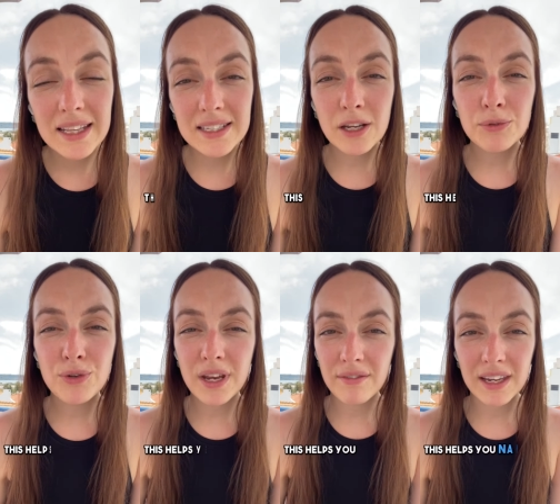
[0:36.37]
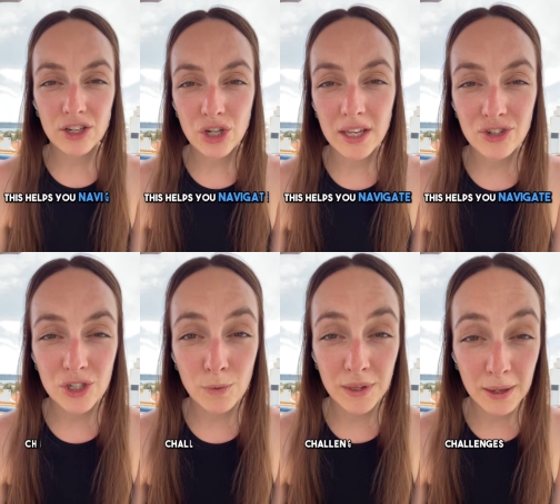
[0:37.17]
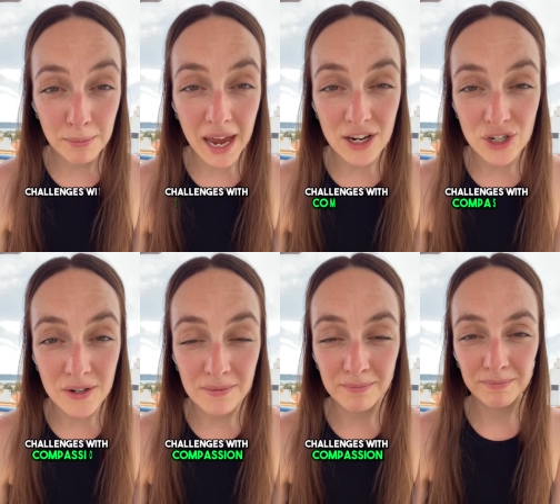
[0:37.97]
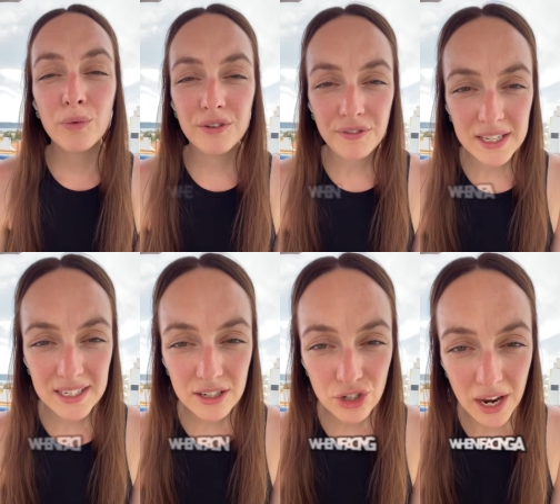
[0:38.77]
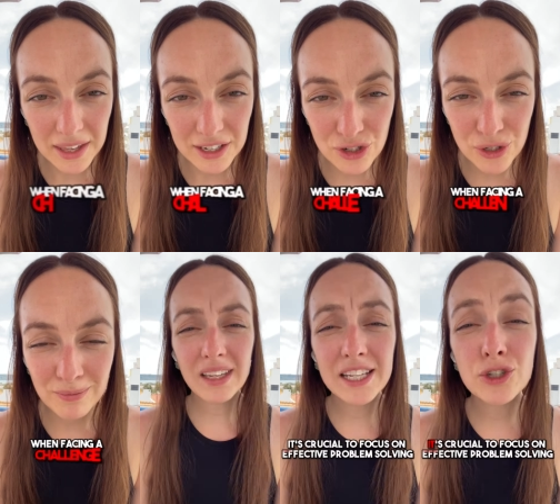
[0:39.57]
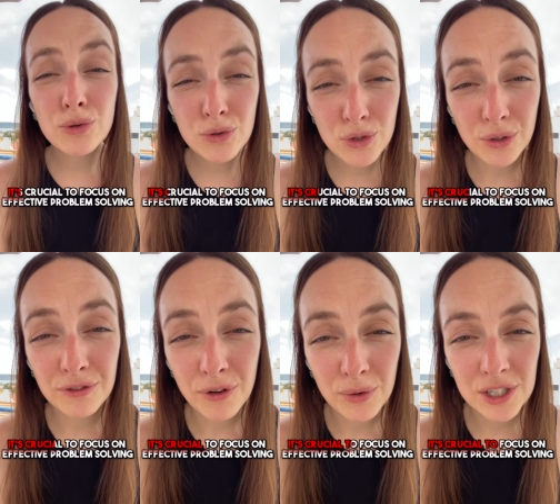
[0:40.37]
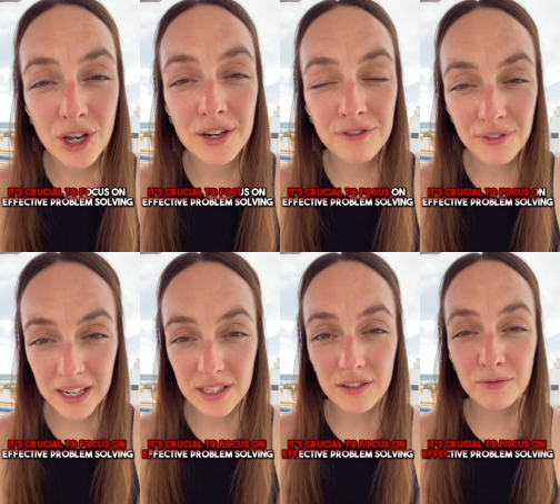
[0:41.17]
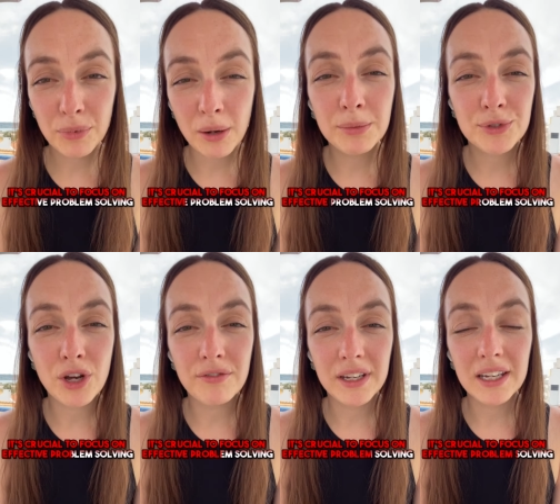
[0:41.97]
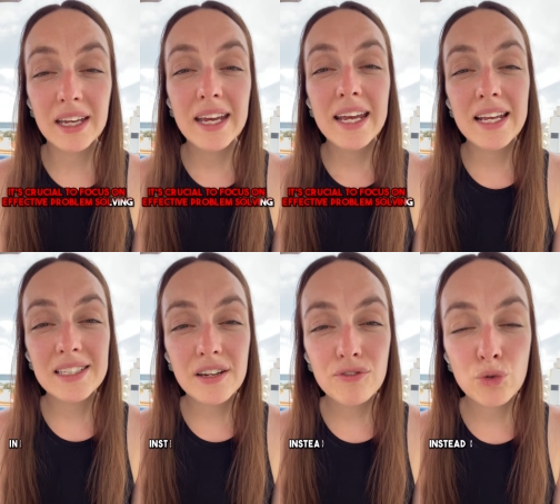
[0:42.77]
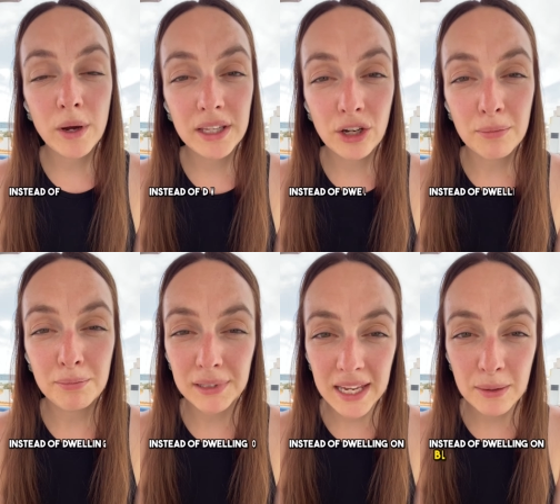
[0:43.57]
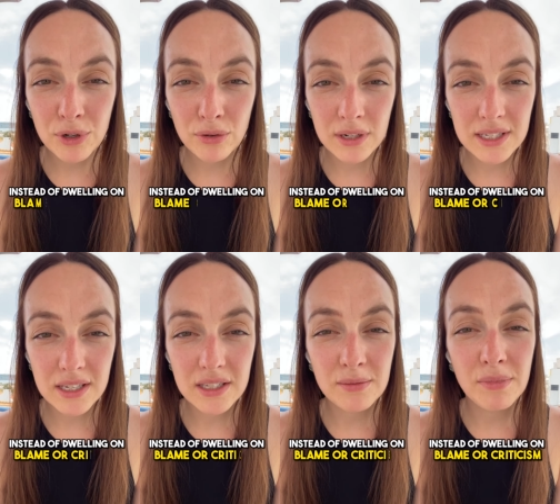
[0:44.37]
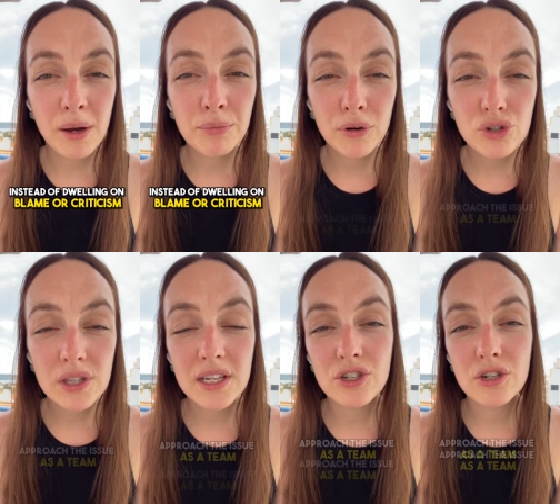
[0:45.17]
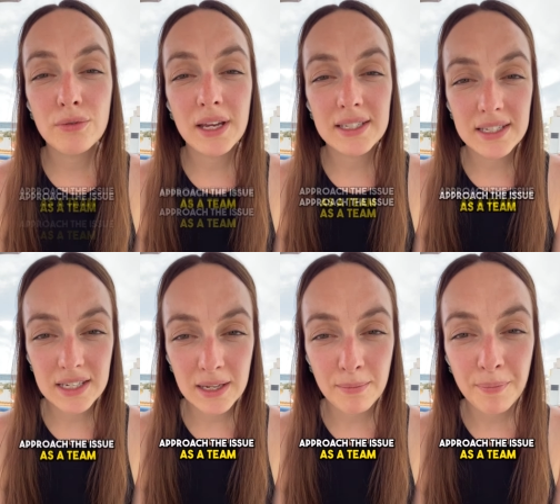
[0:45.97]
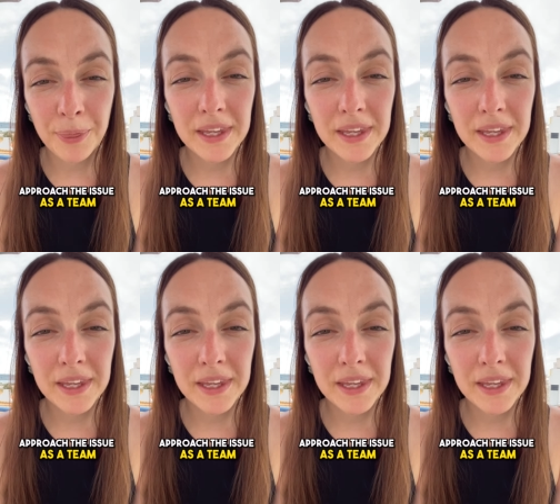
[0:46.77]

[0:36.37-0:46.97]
This helps you navigate challenges with compassion. When facing a challenge, it's crucial to focus on effective problem solving. Instead of dwelling on blame or criticism, approach the issue as a team.